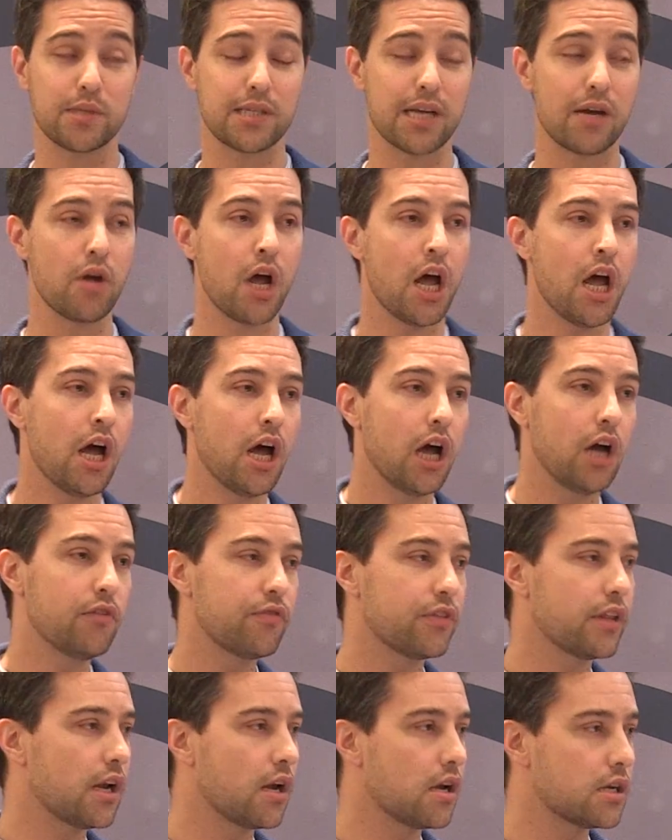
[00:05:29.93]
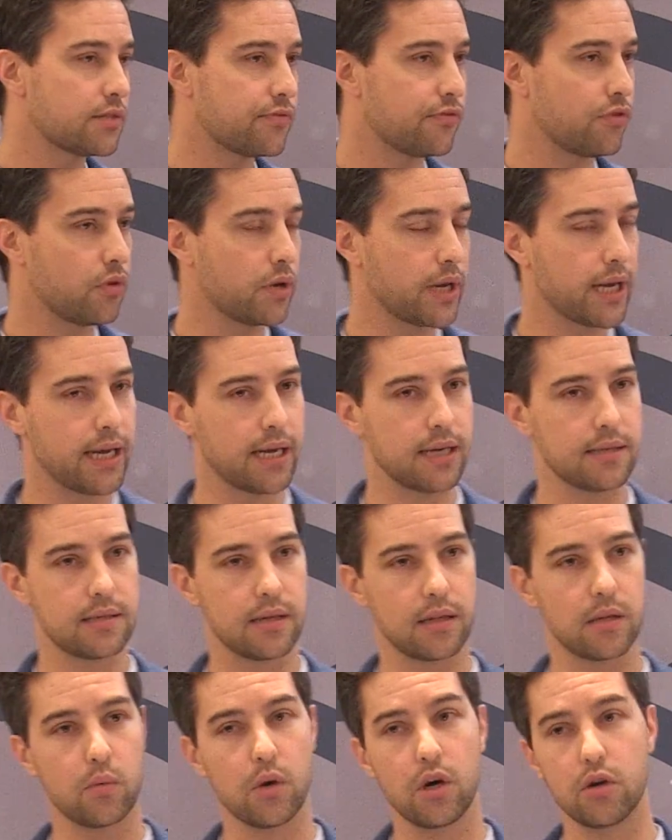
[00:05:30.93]
So over the last four years
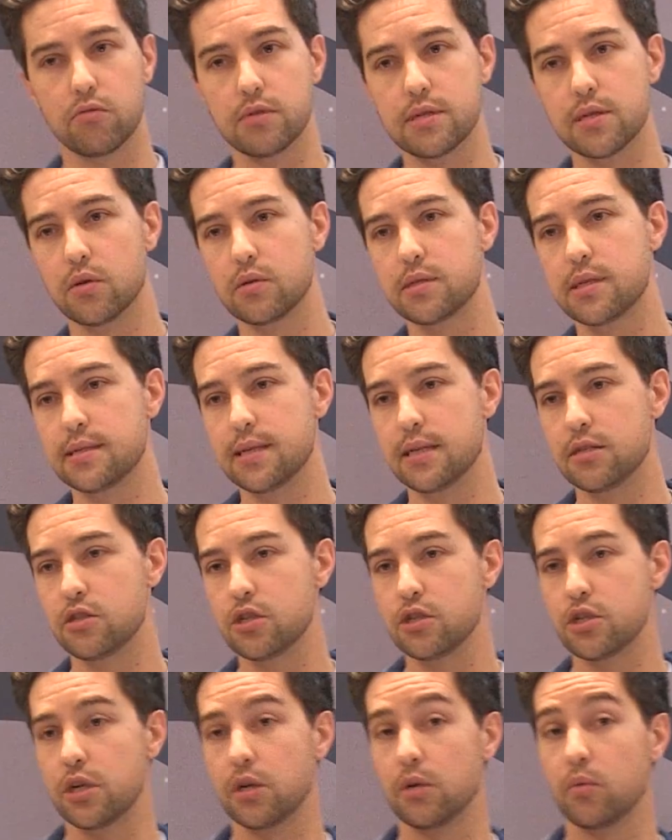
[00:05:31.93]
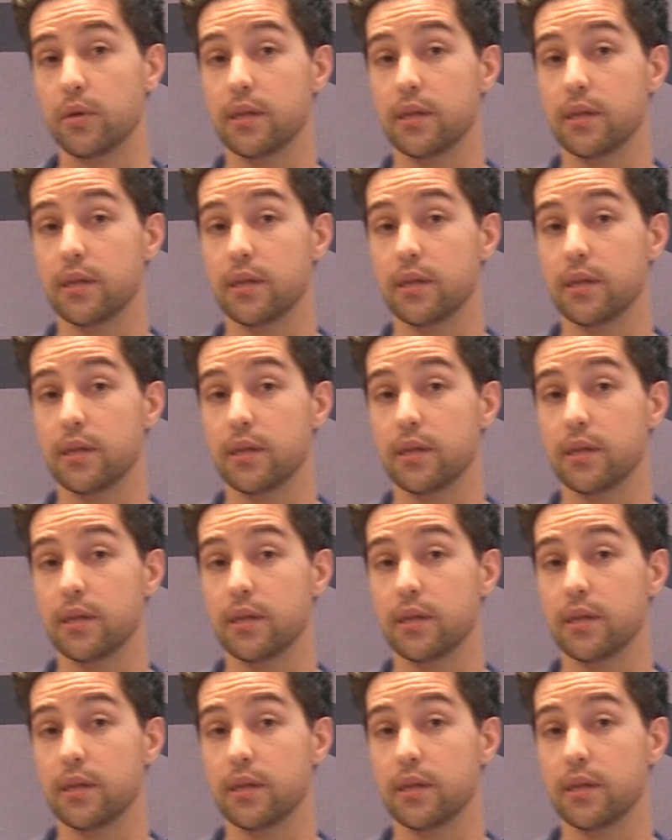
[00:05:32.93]
at the World Resources Institute,